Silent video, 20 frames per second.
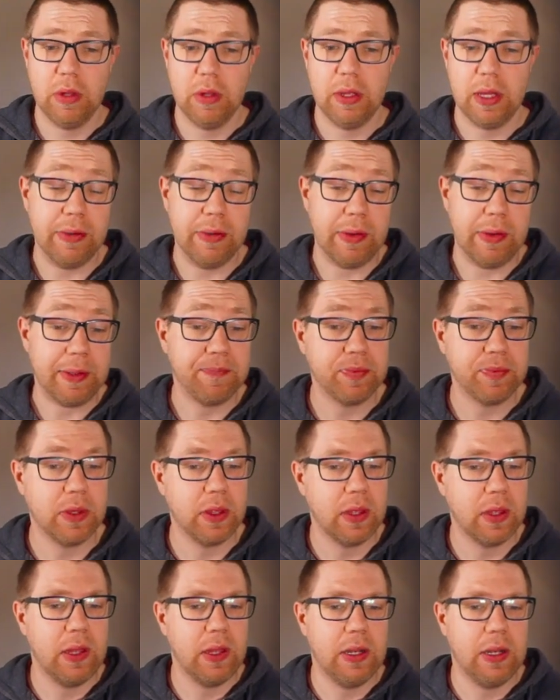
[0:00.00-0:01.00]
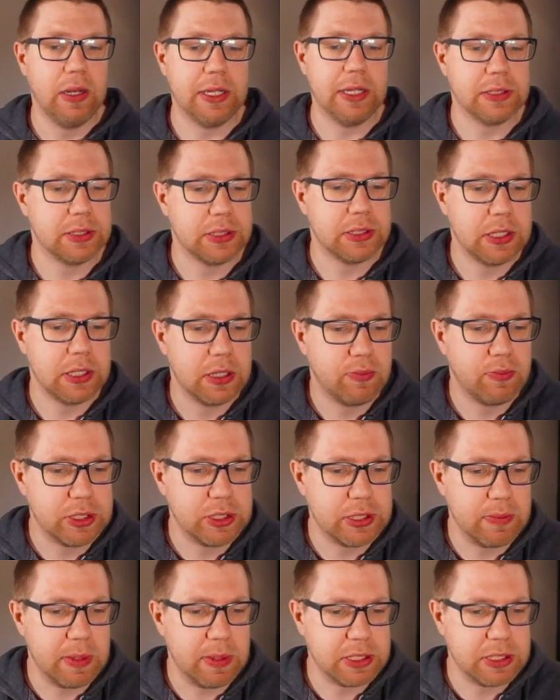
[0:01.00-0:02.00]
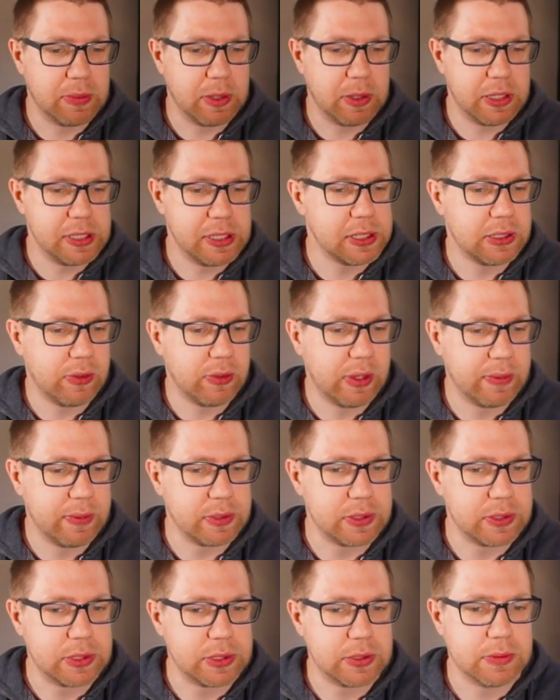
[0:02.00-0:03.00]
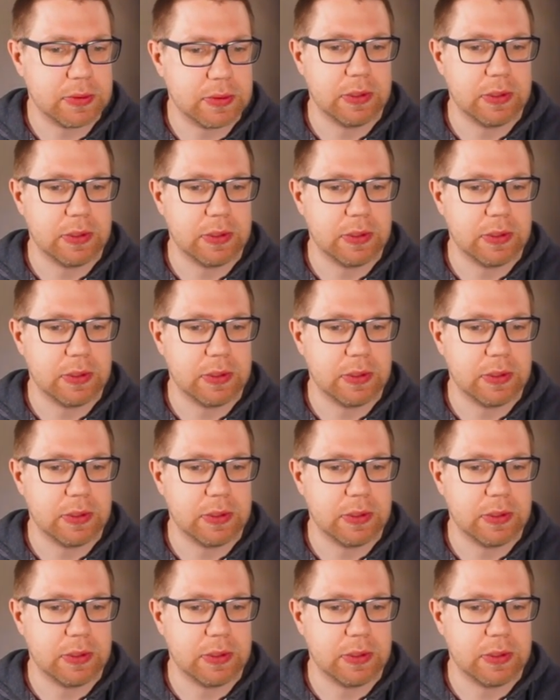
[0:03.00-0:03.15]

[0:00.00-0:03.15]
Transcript: Anyway, let's uh, press the magic button. Let's see what happens.